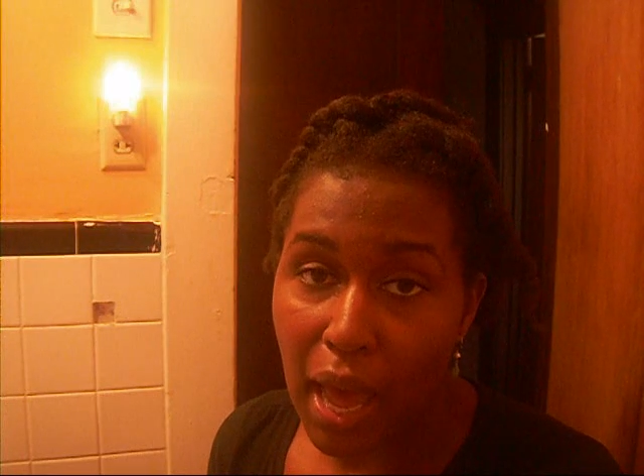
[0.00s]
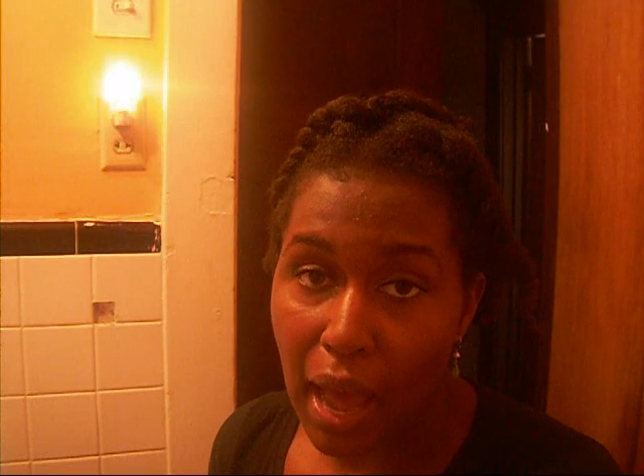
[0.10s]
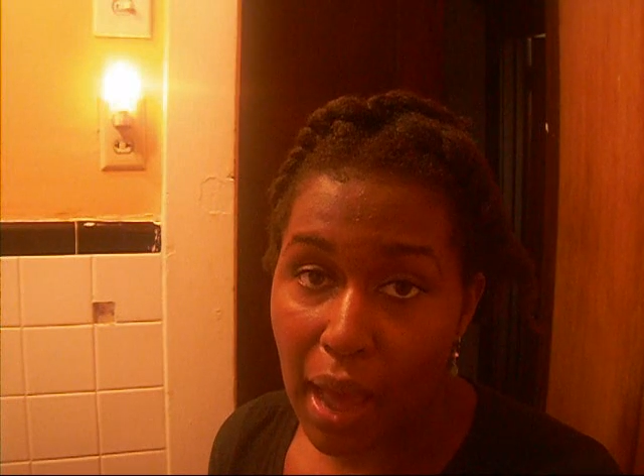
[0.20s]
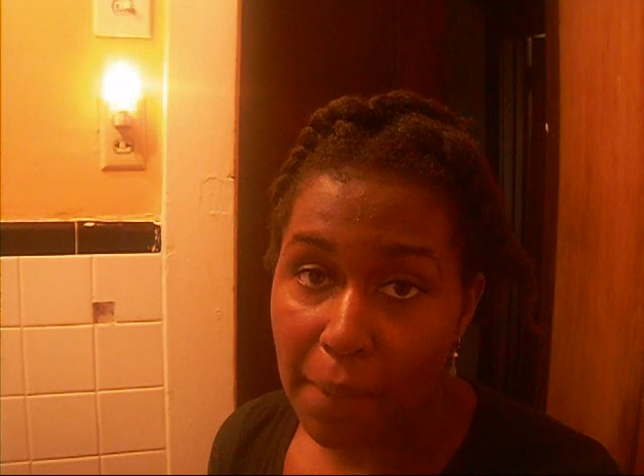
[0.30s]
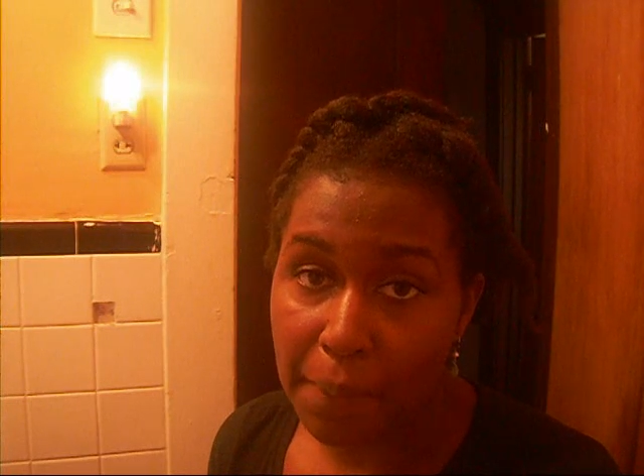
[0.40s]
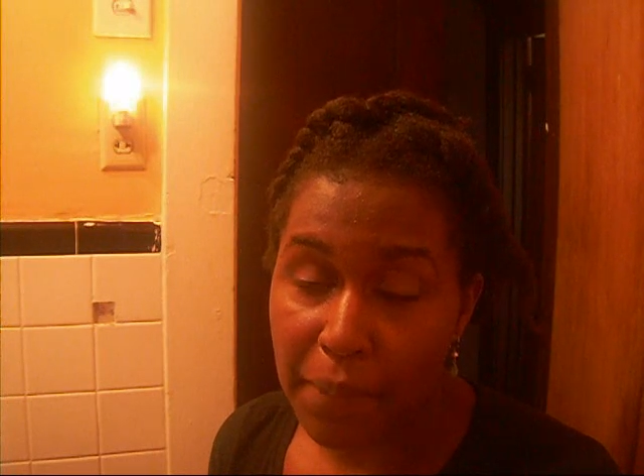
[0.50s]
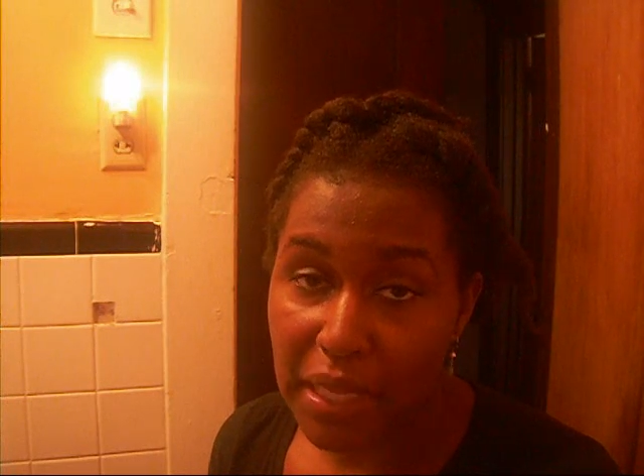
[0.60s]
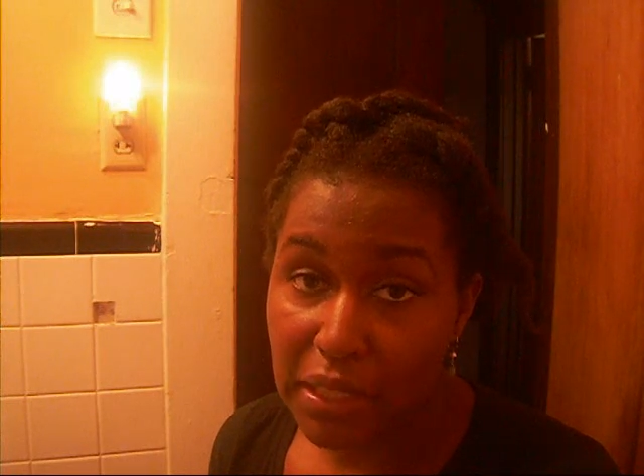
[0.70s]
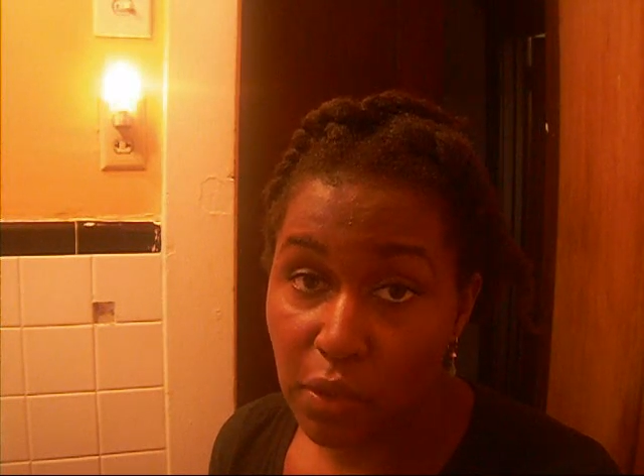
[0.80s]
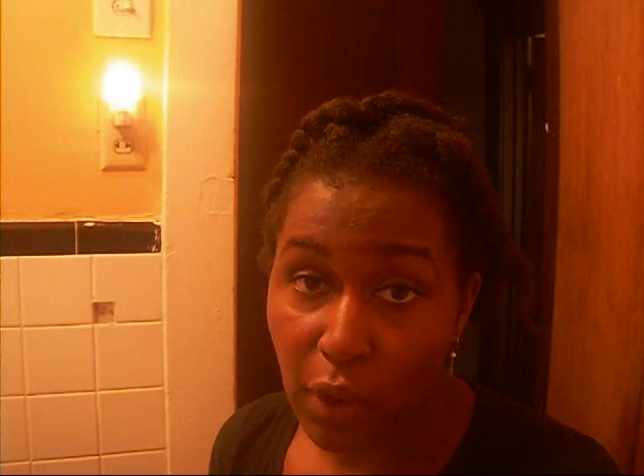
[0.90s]

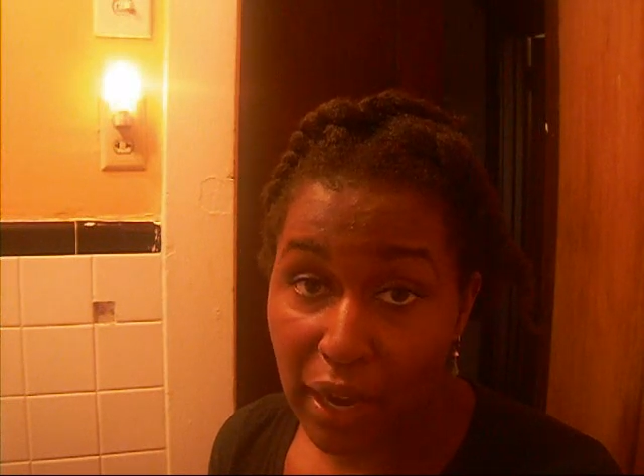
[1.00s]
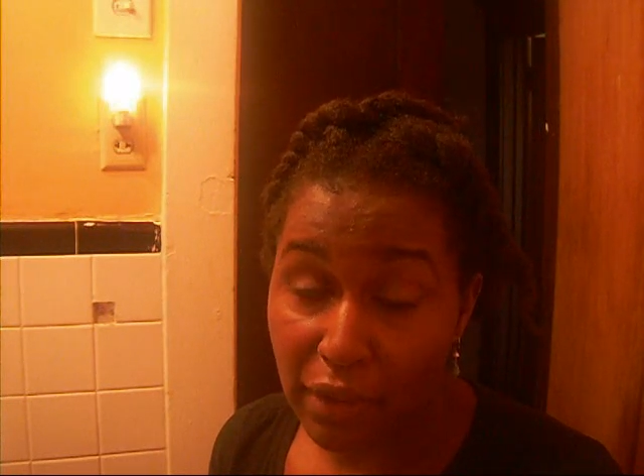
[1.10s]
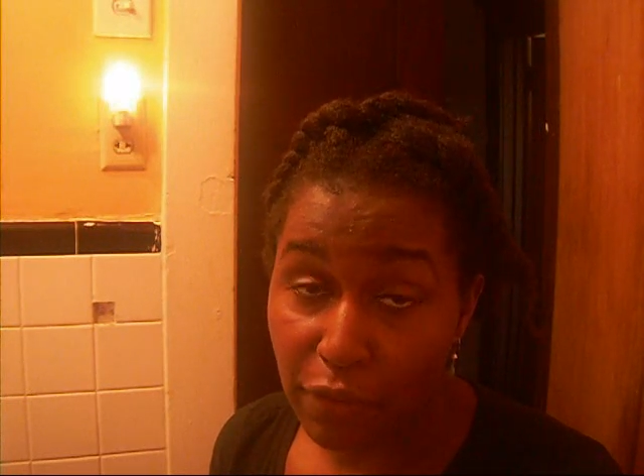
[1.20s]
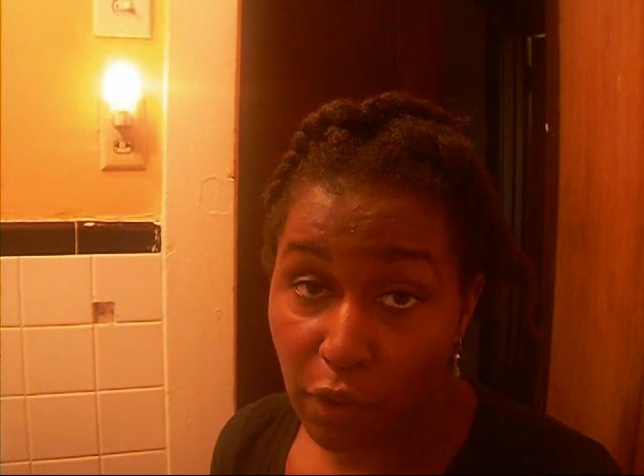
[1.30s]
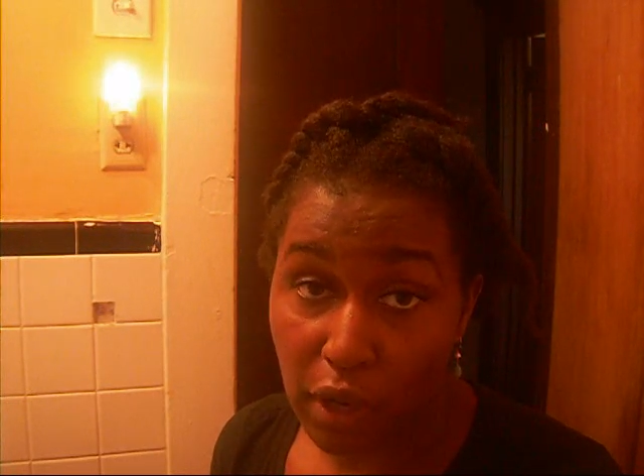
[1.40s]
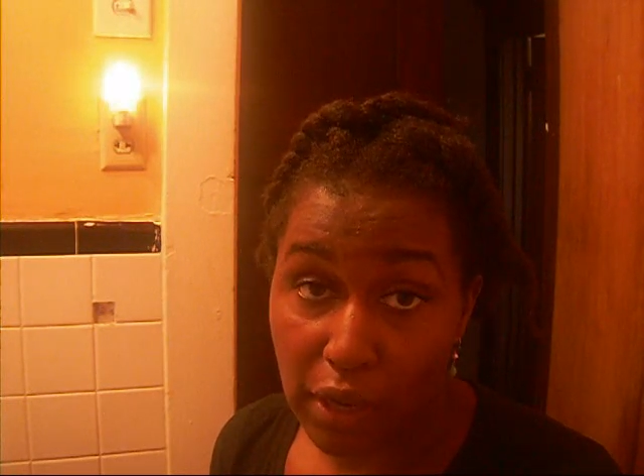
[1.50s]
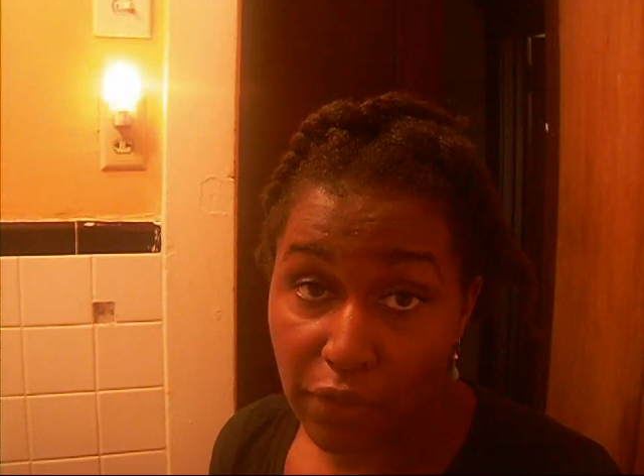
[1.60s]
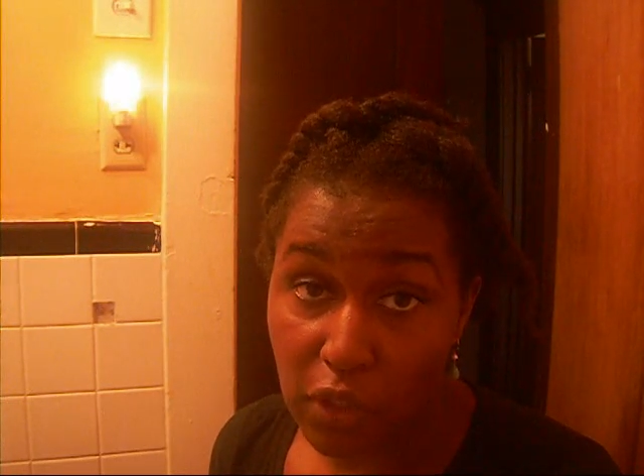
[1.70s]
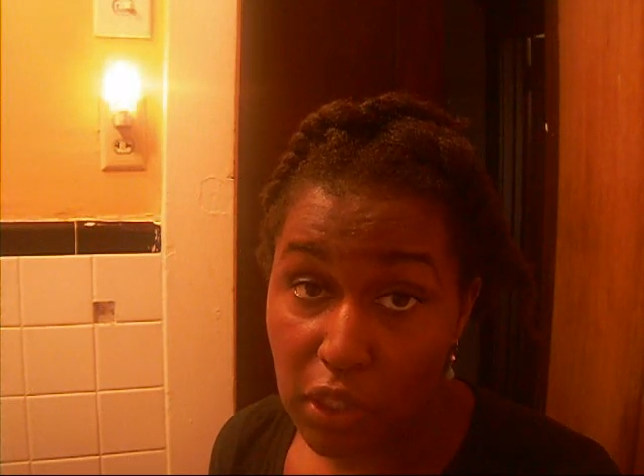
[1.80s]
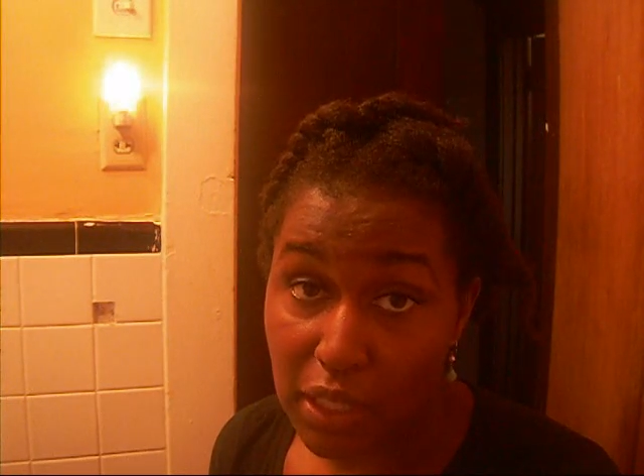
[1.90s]
It's great for if you